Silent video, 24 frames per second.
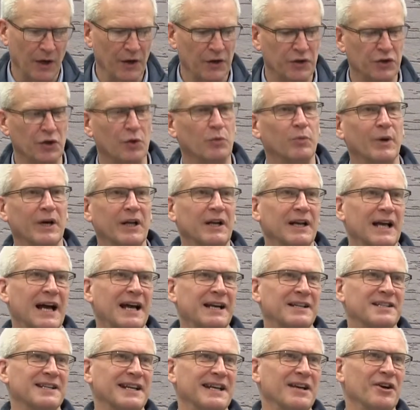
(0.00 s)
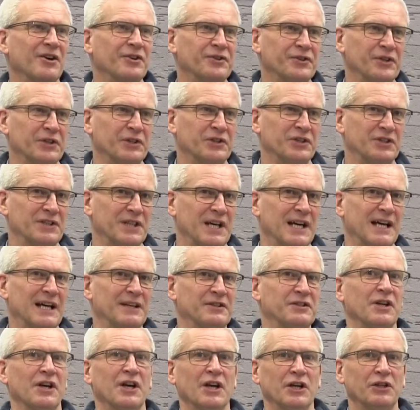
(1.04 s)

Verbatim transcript: you will actually understand